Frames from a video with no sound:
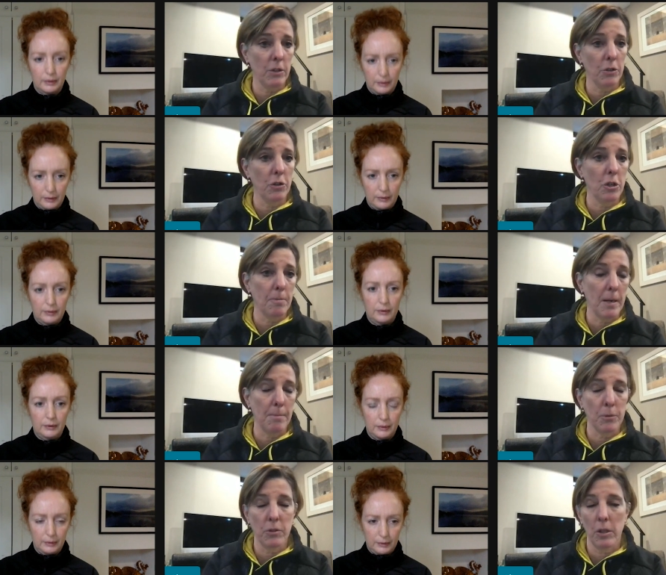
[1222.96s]
Speaker 1: not too
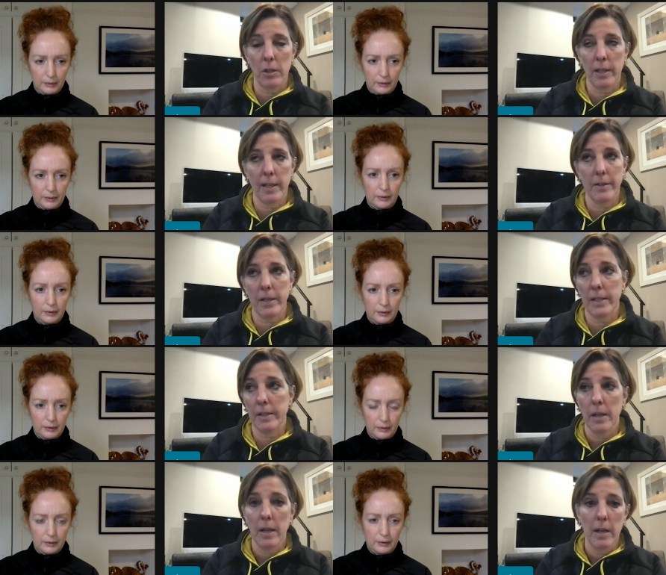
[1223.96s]
bad, but certainly
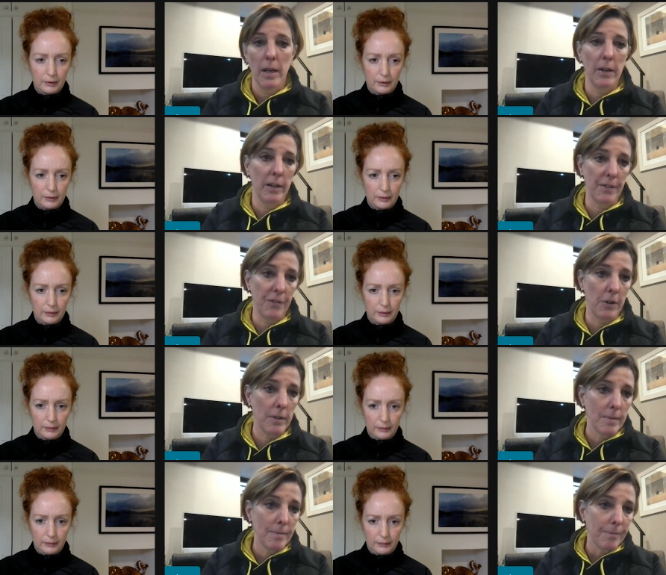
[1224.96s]
kidneys and
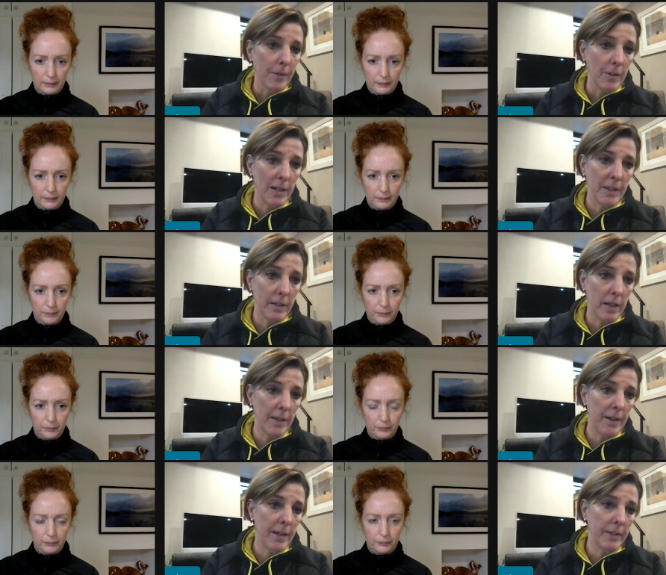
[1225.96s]
liver or anything
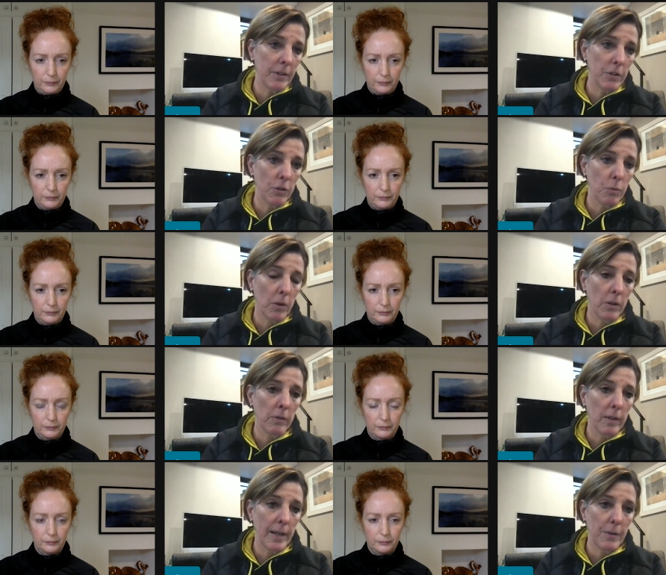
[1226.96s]
like that, you just want
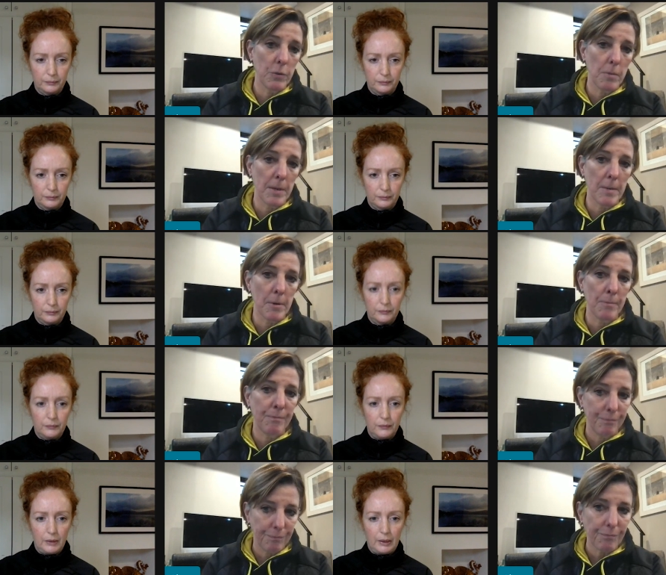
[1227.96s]
to keep to a minimum.
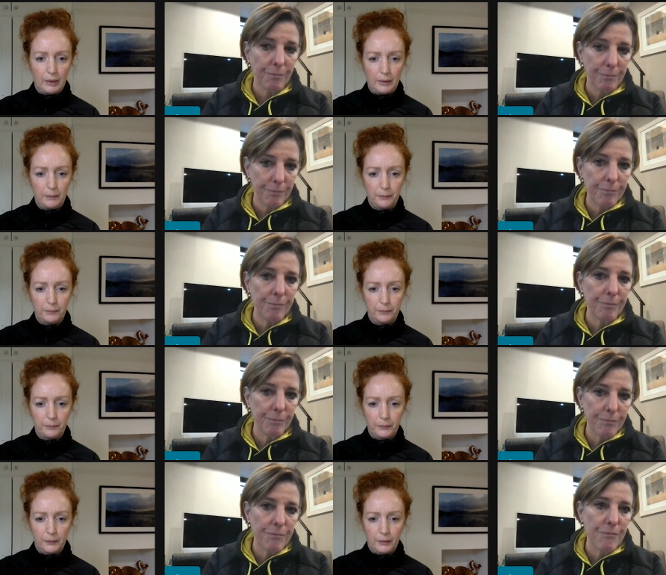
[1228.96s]
Speaker 2: Yeah.
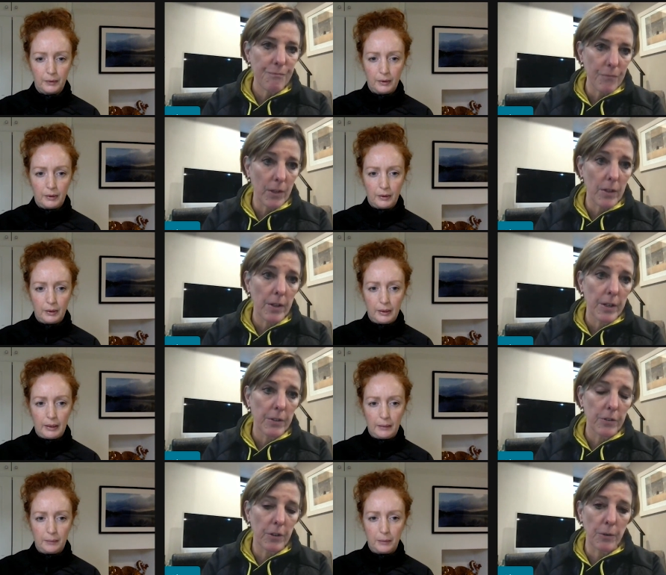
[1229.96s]

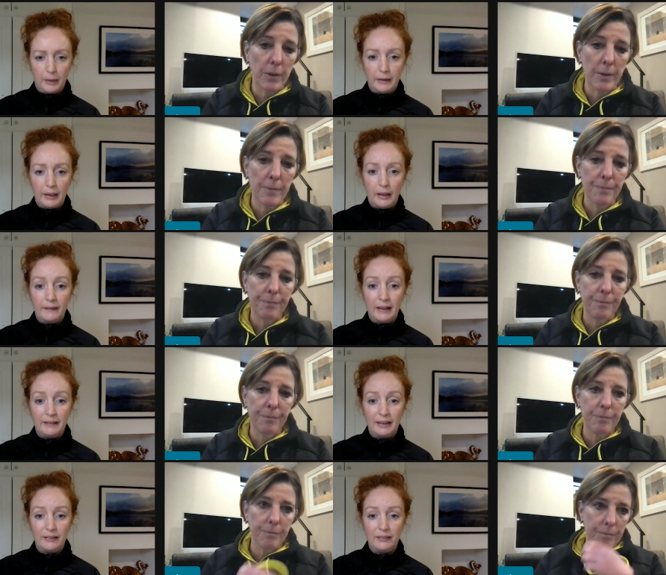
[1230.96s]
Yeah. And and
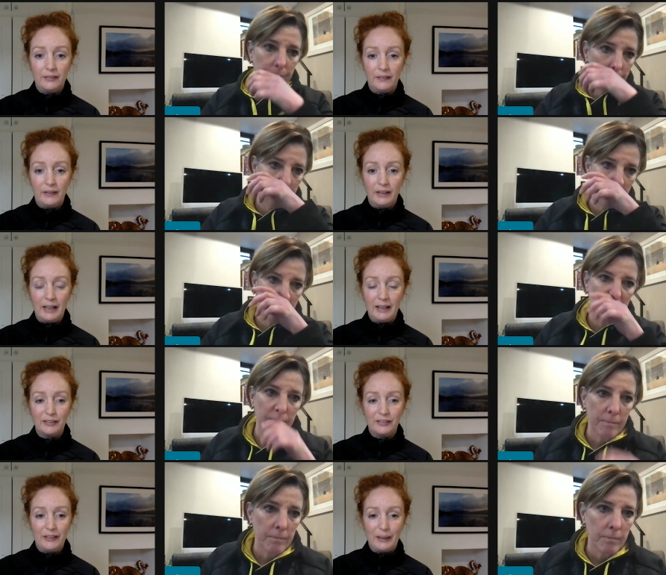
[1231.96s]
then this, the
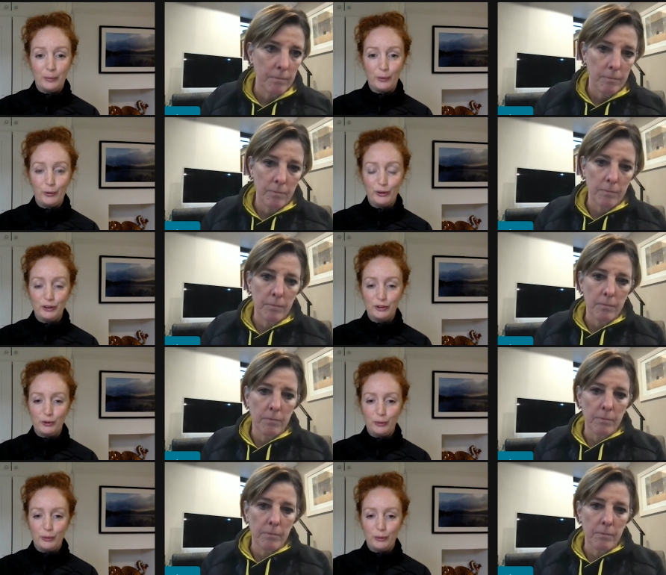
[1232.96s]
next tip we were going to talk